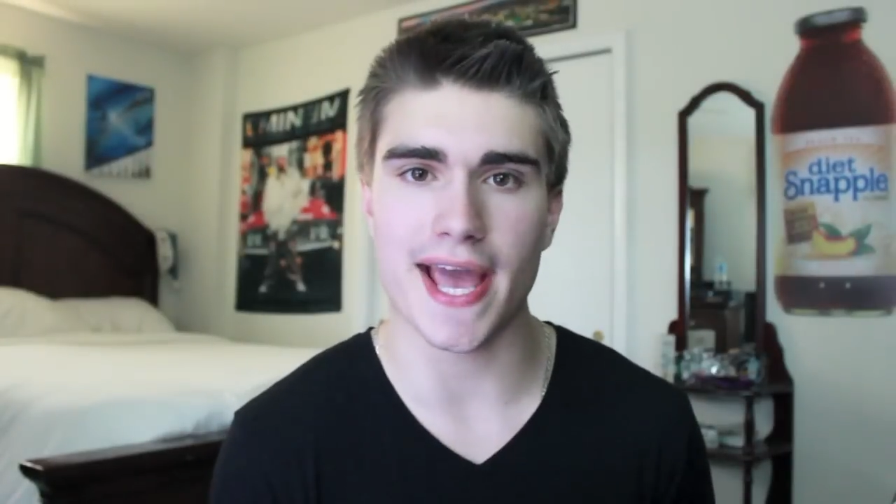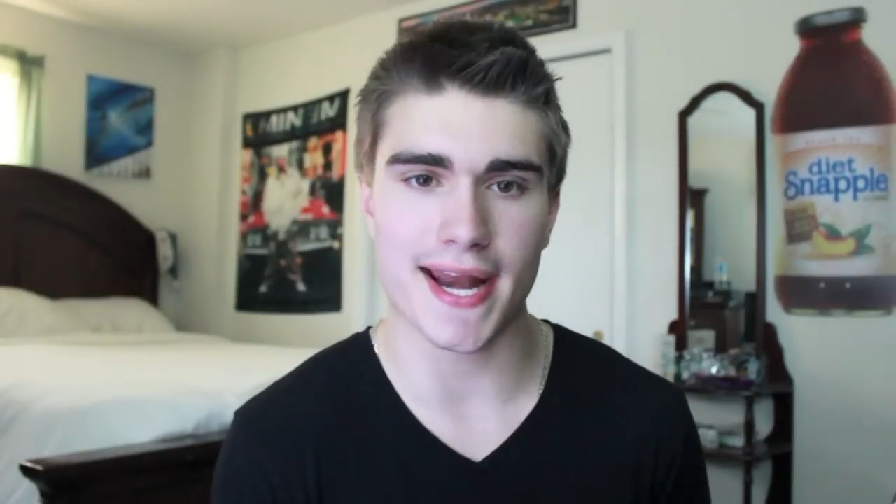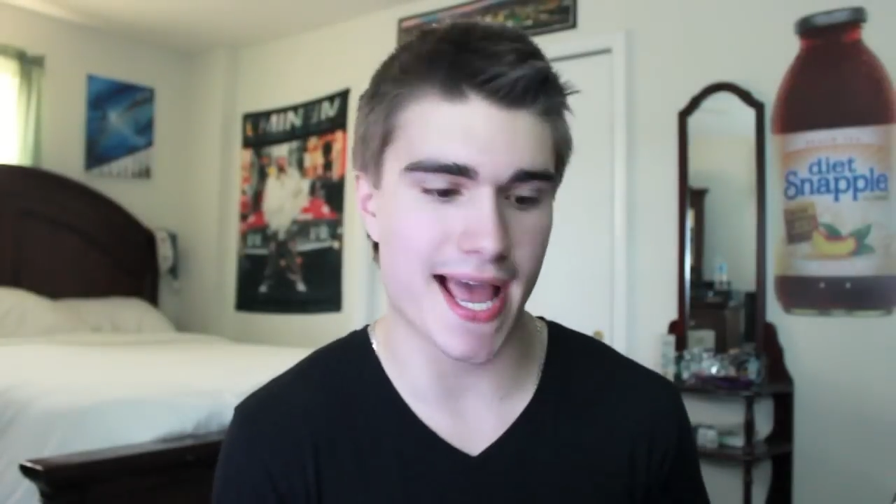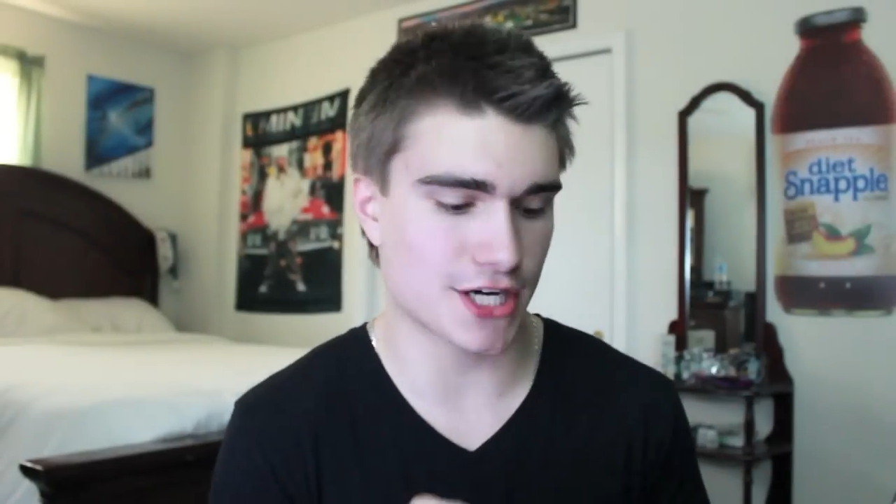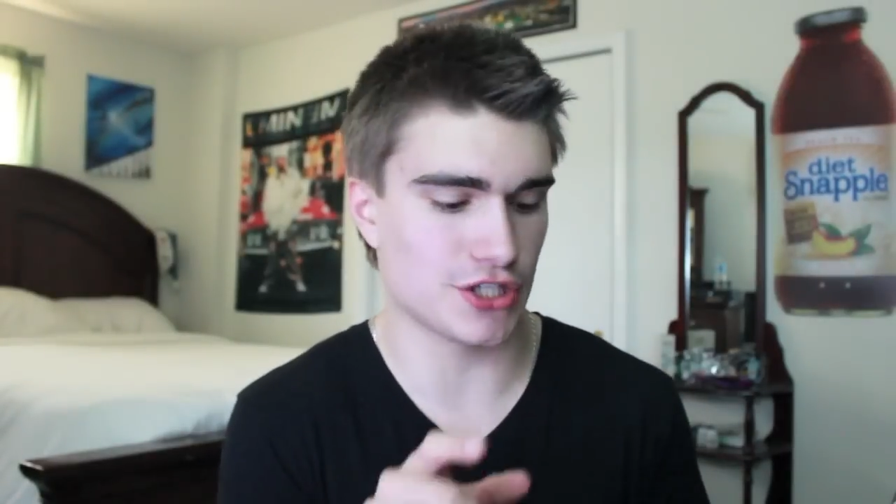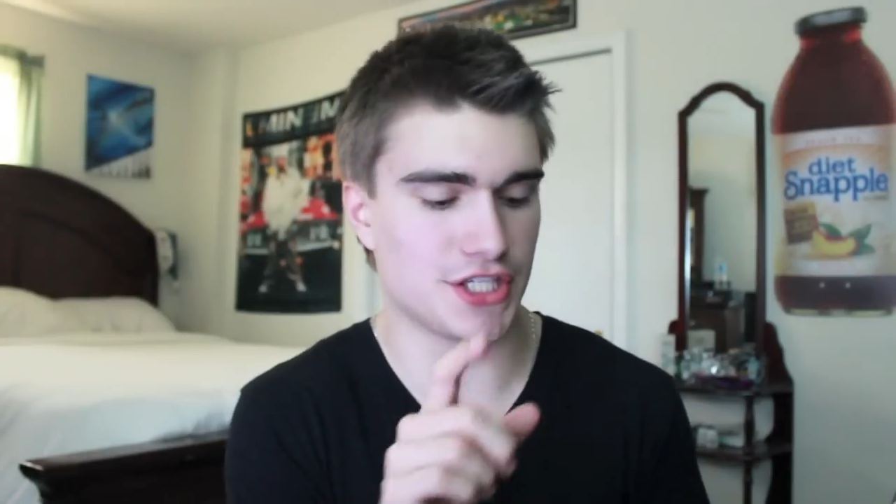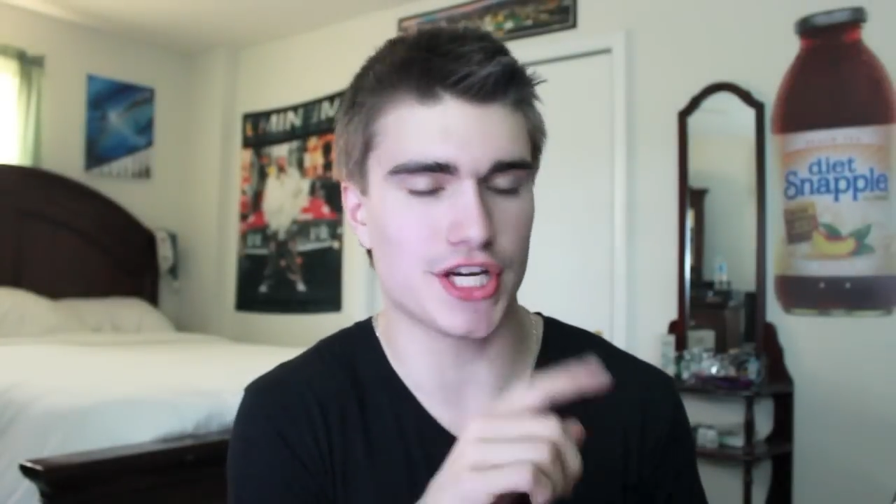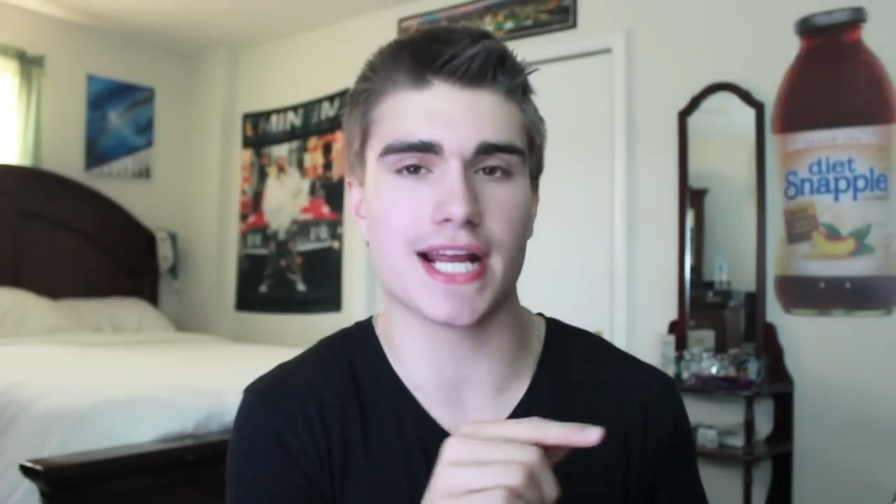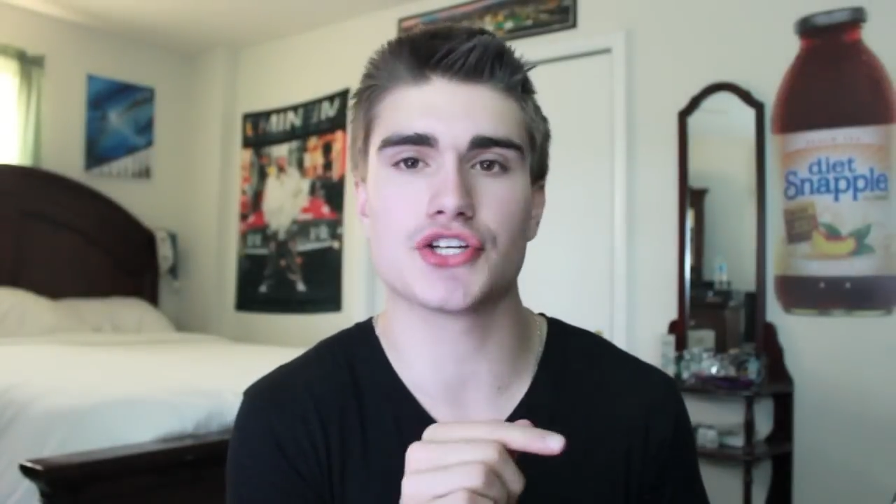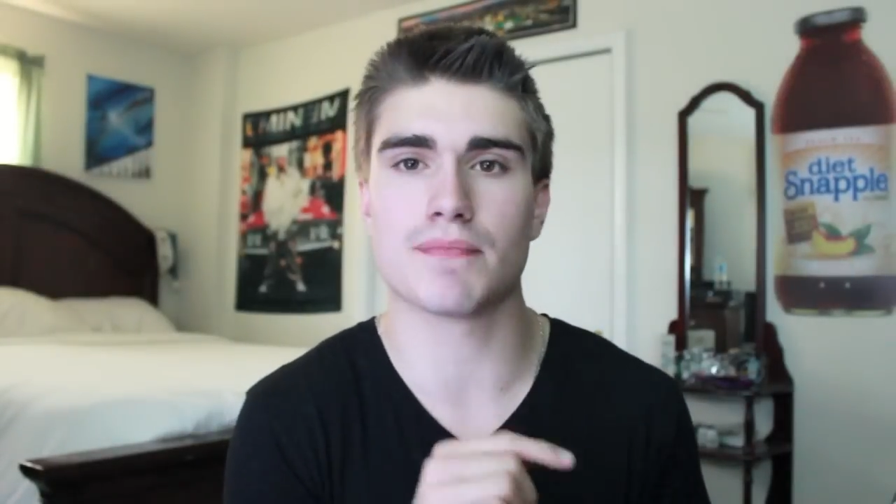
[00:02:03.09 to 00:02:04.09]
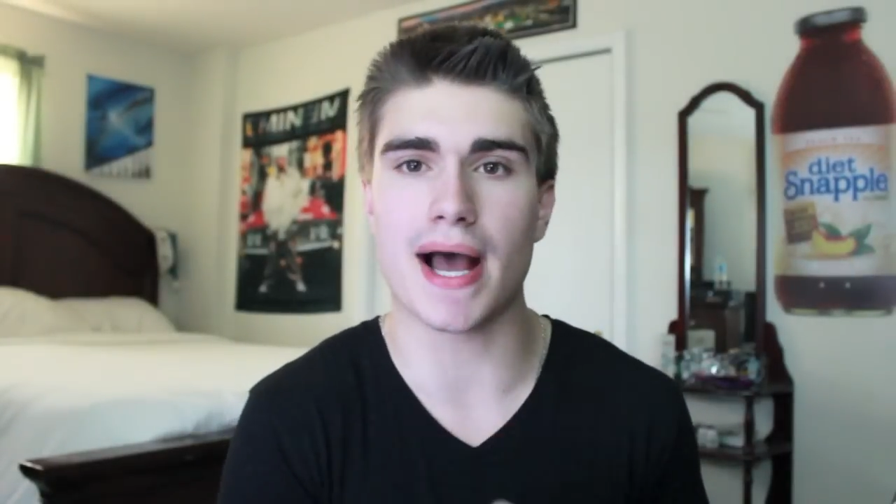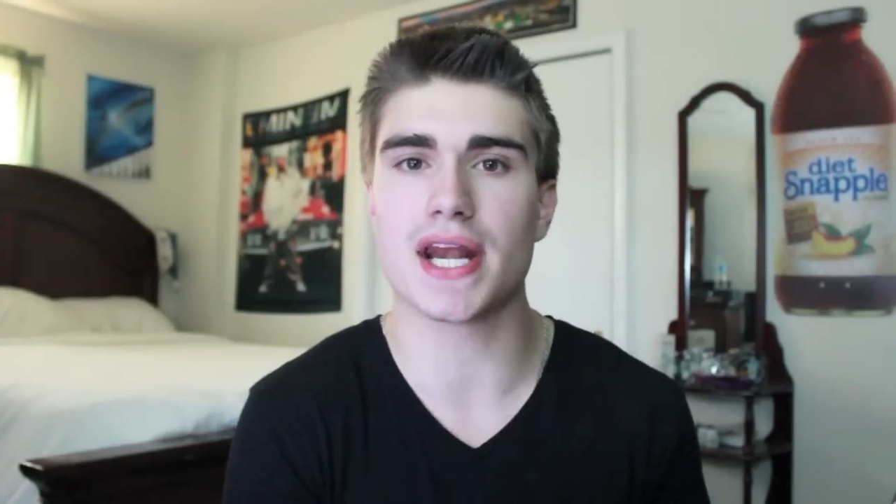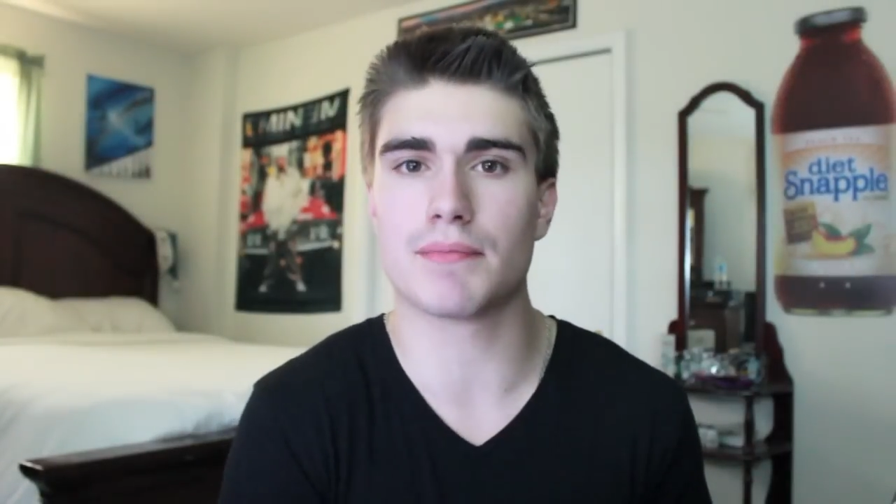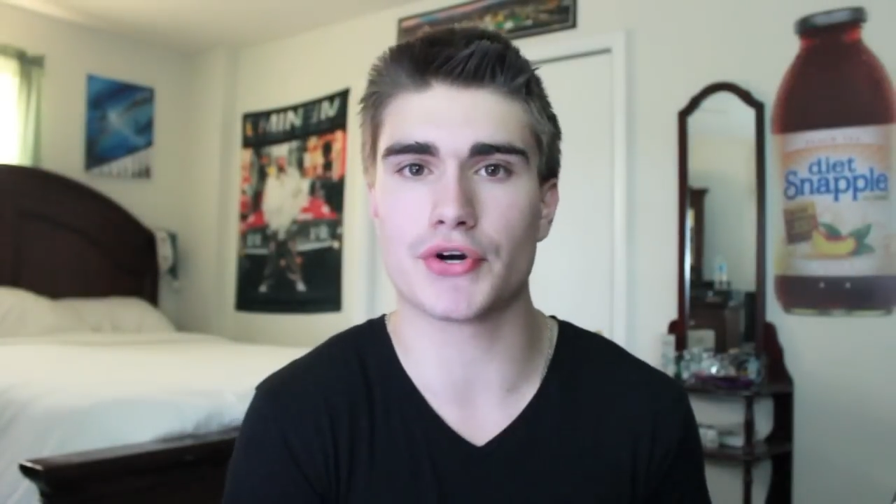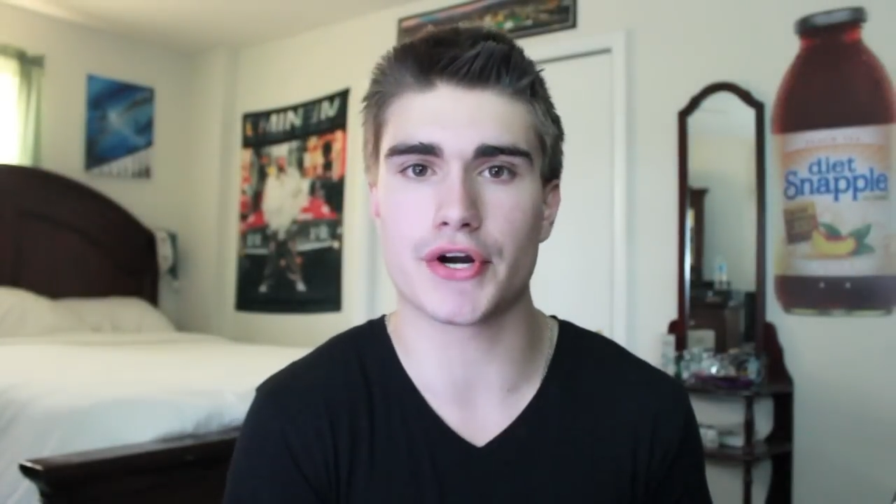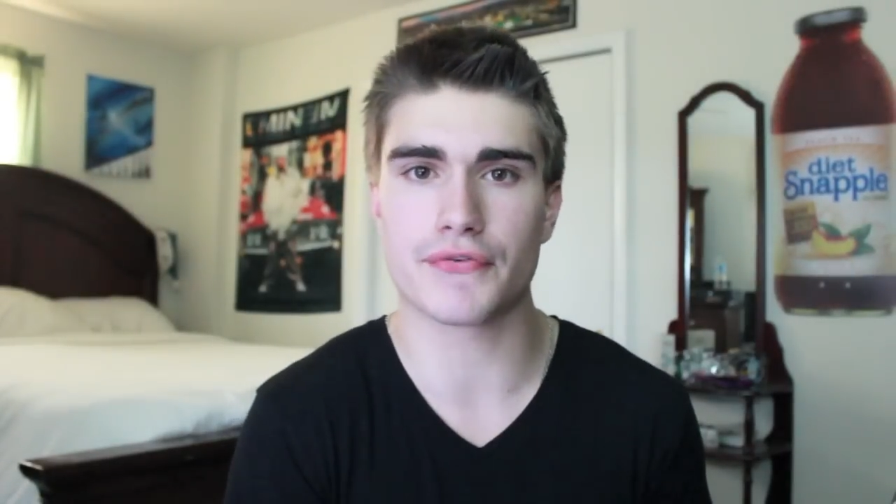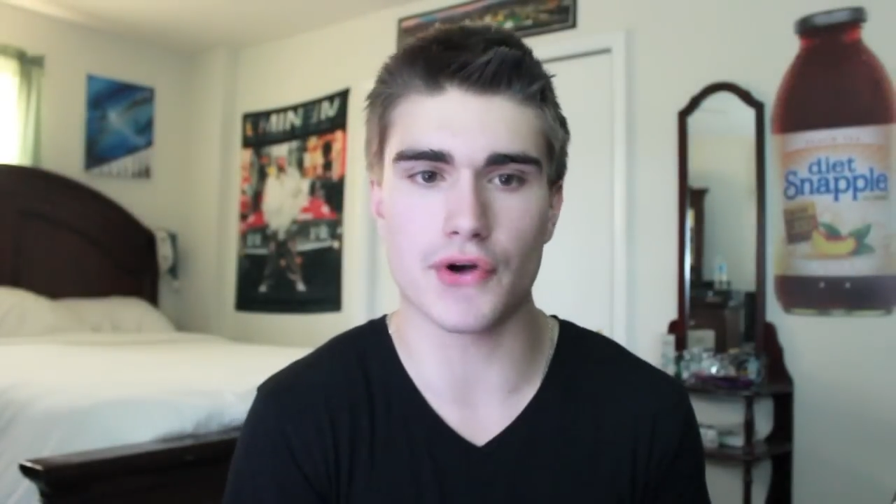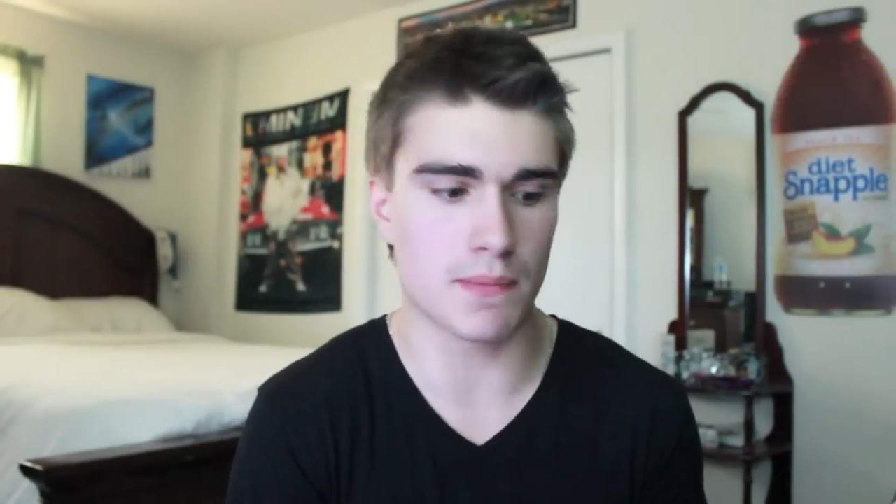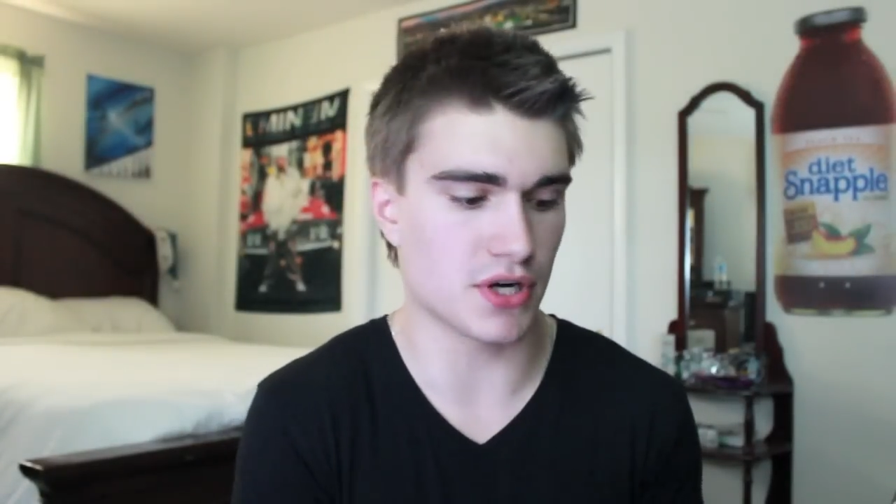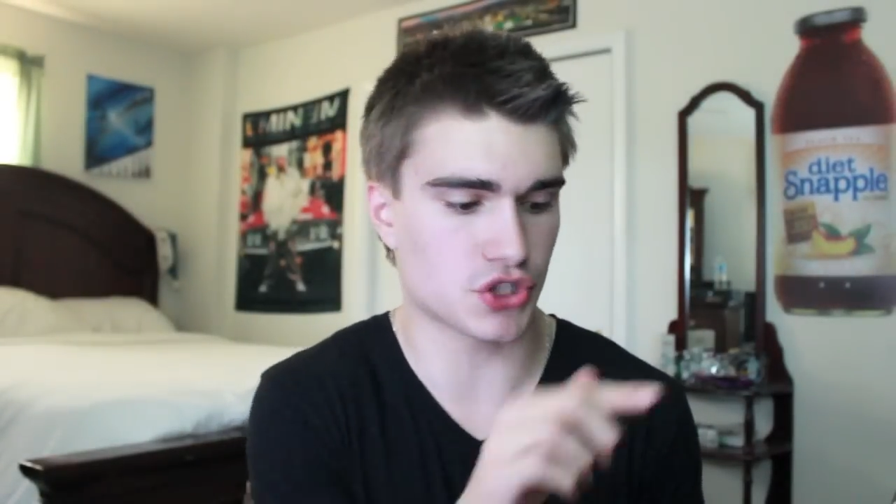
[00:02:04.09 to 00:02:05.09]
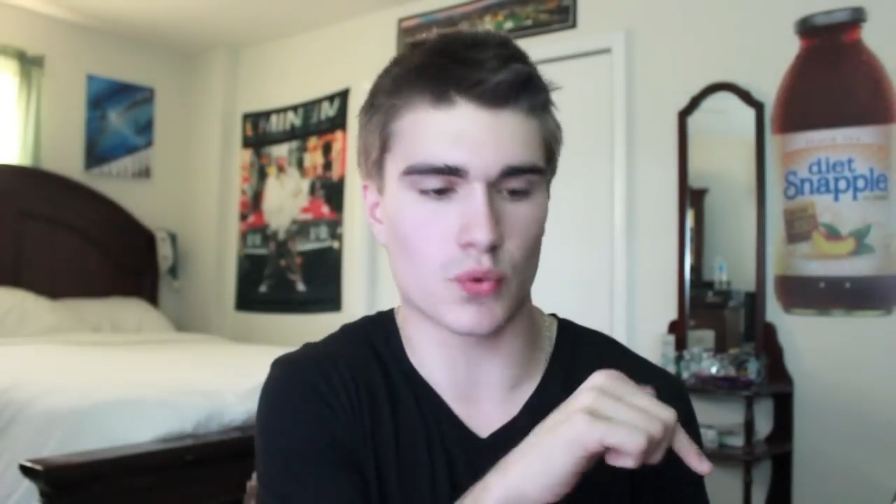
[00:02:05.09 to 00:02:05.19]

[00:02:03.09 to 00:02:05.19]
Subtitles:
and I actually changed my number in her phone book